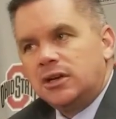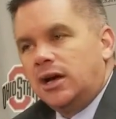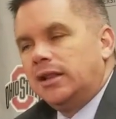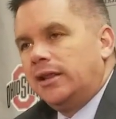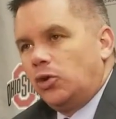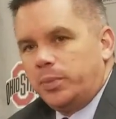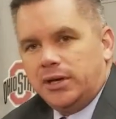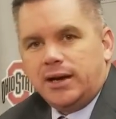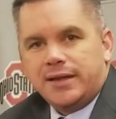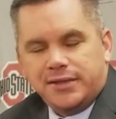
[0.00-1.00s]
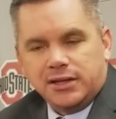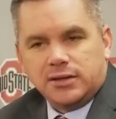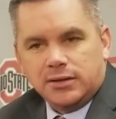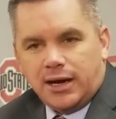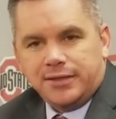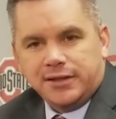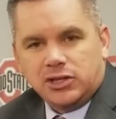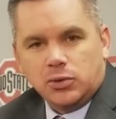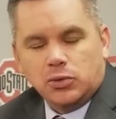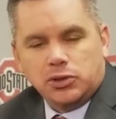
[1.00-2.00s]
A little bit. I think. I think
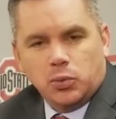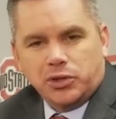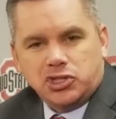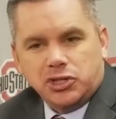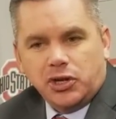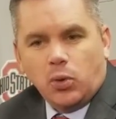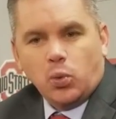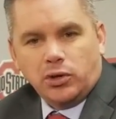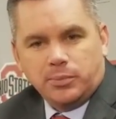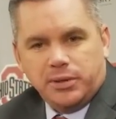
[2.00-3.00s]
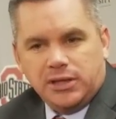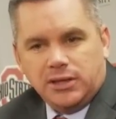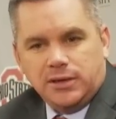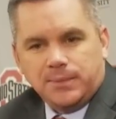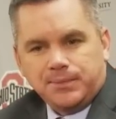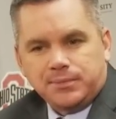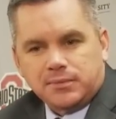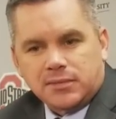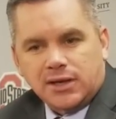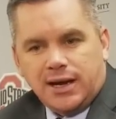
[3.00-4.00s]
what you don't want to be,
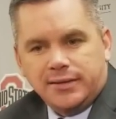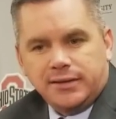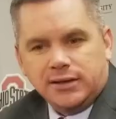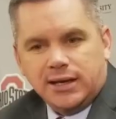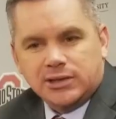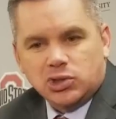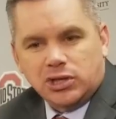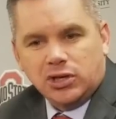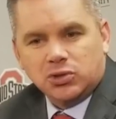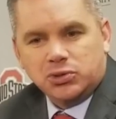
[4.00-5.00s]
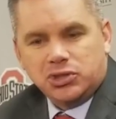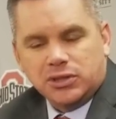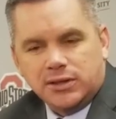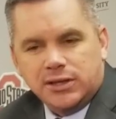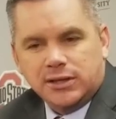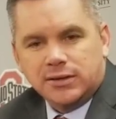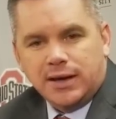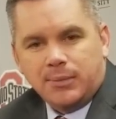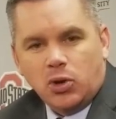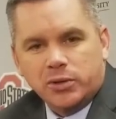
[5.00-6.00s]
I think, as a coach, and, and
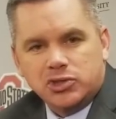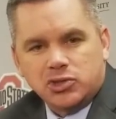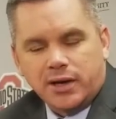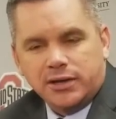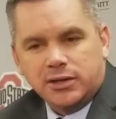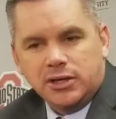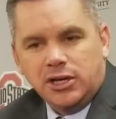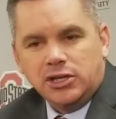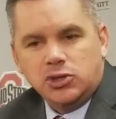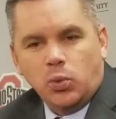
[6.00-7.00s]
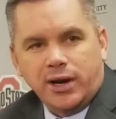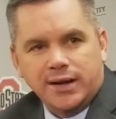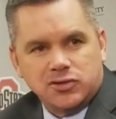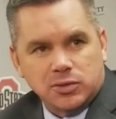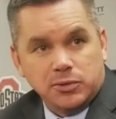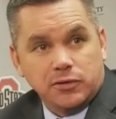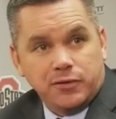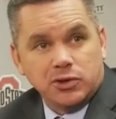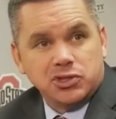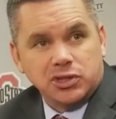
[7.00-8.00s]
I'm always trying to. You want to have some
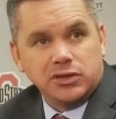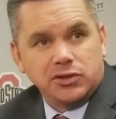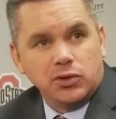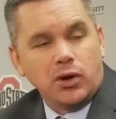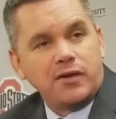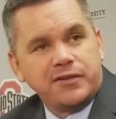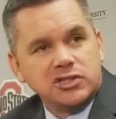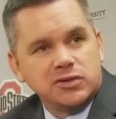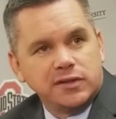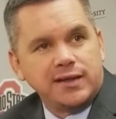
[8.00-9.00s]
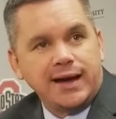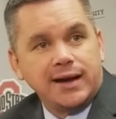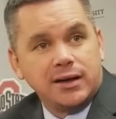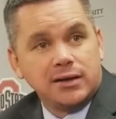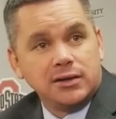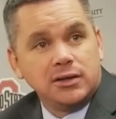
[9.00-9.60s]
diversity to your offensive attack.